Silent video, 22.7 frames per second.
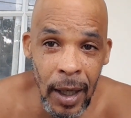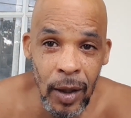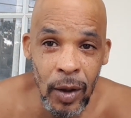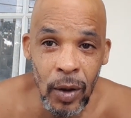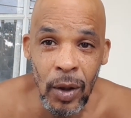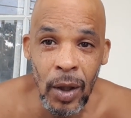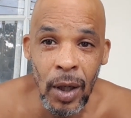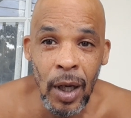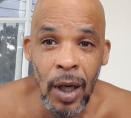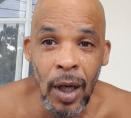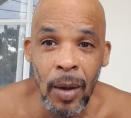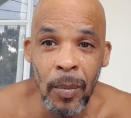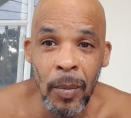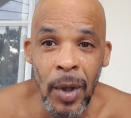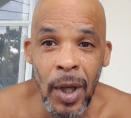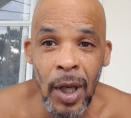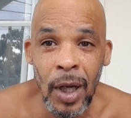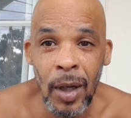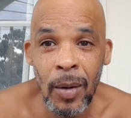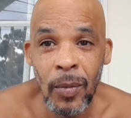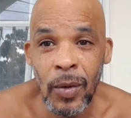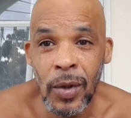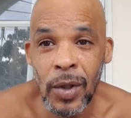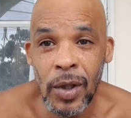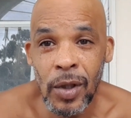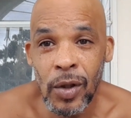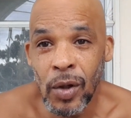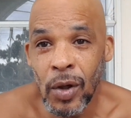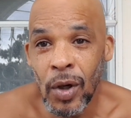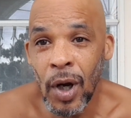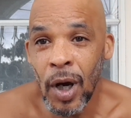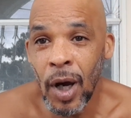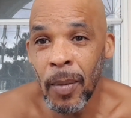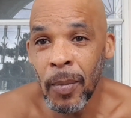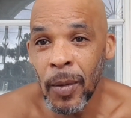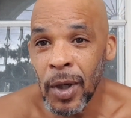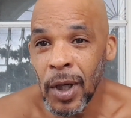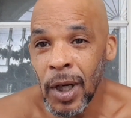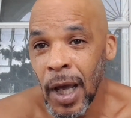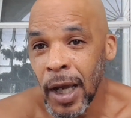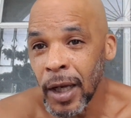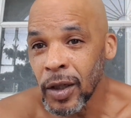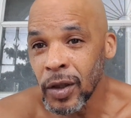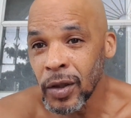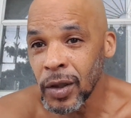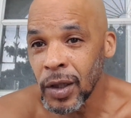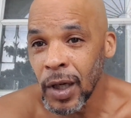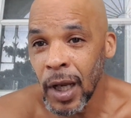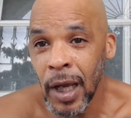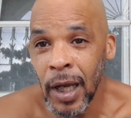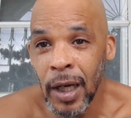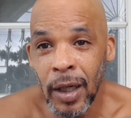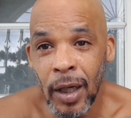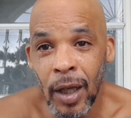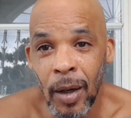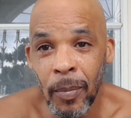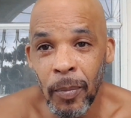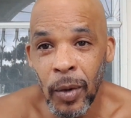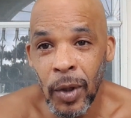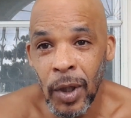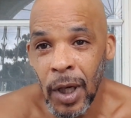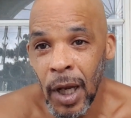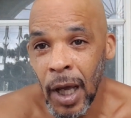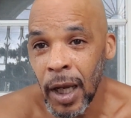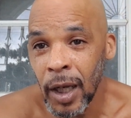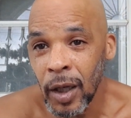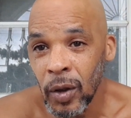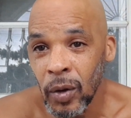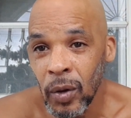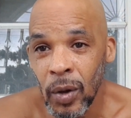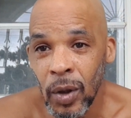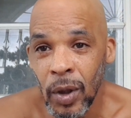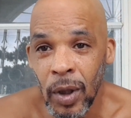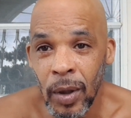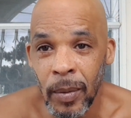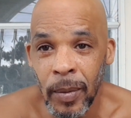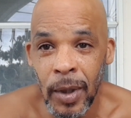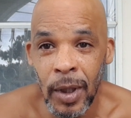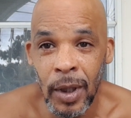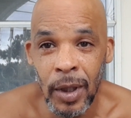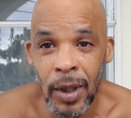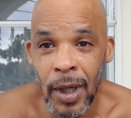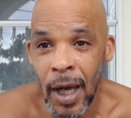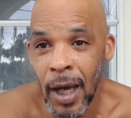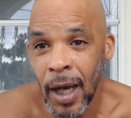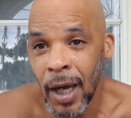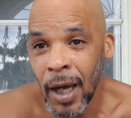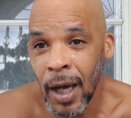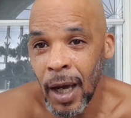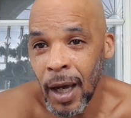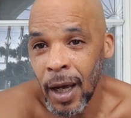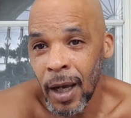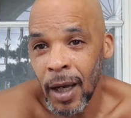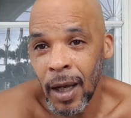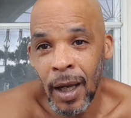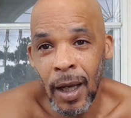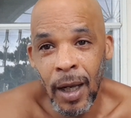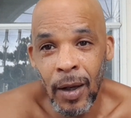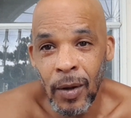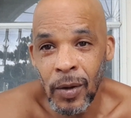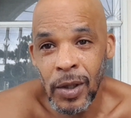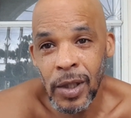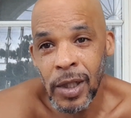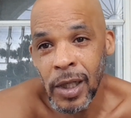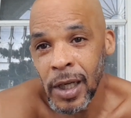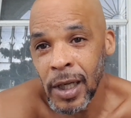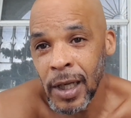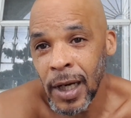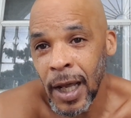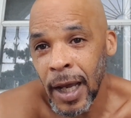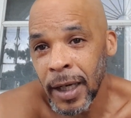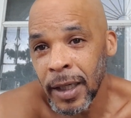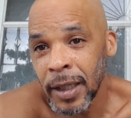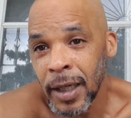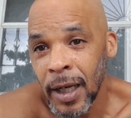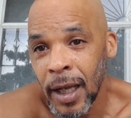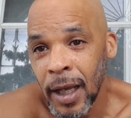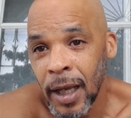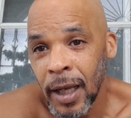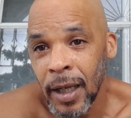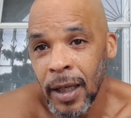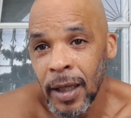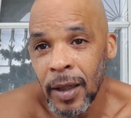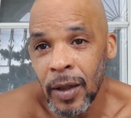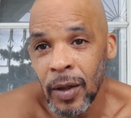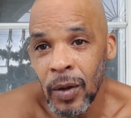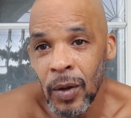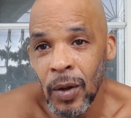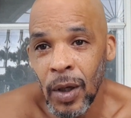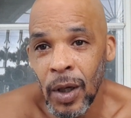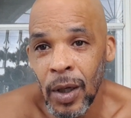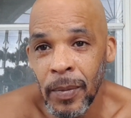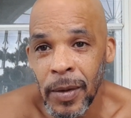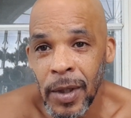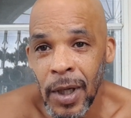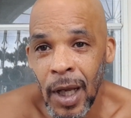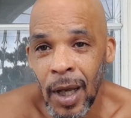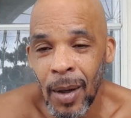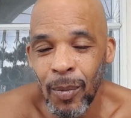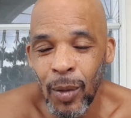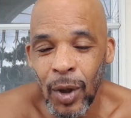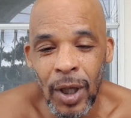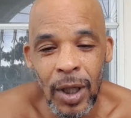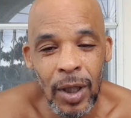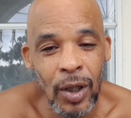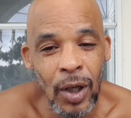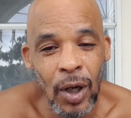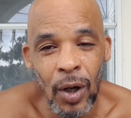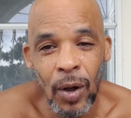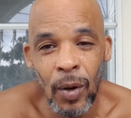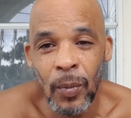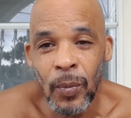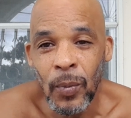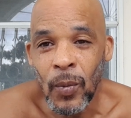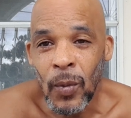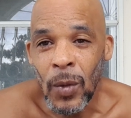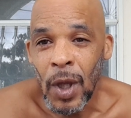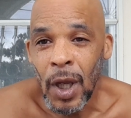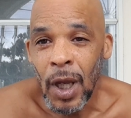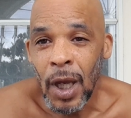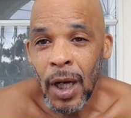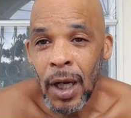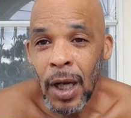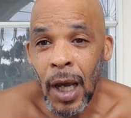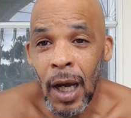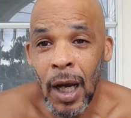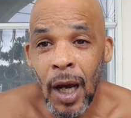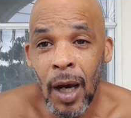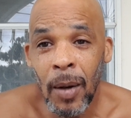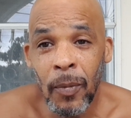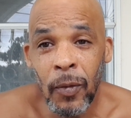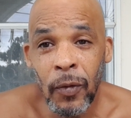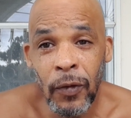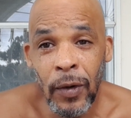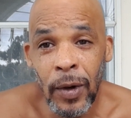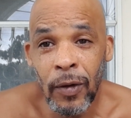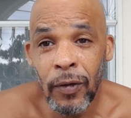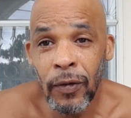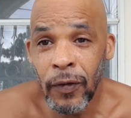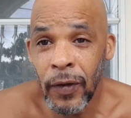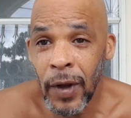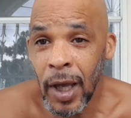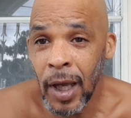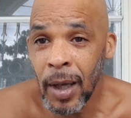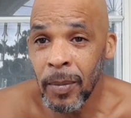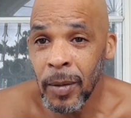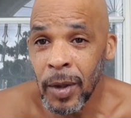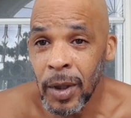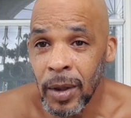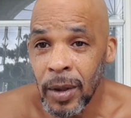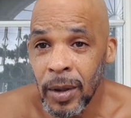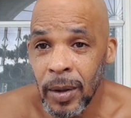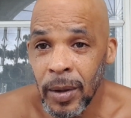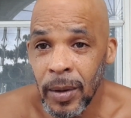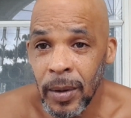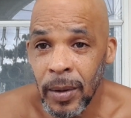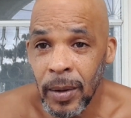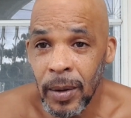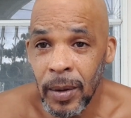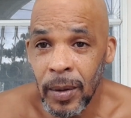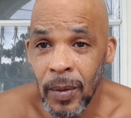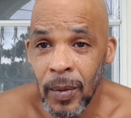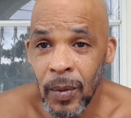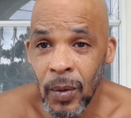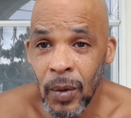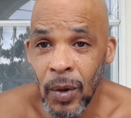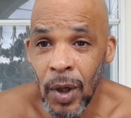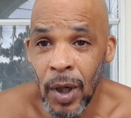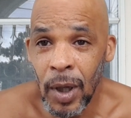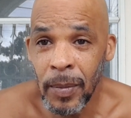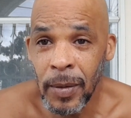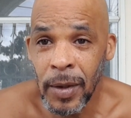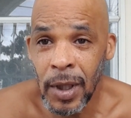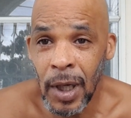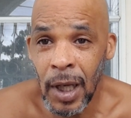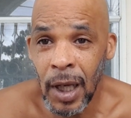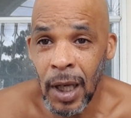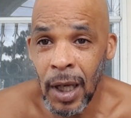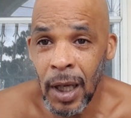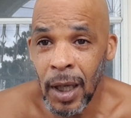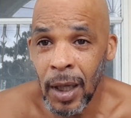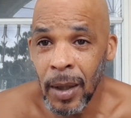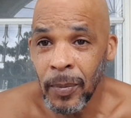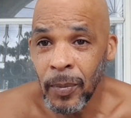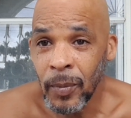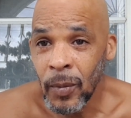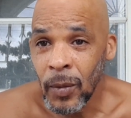You know what I mean. I'm gonna like stand up and like, you know what I mean. Nah, I don't see it like that. You know what I'm saying. But that comes from the family. You know what I'm saying.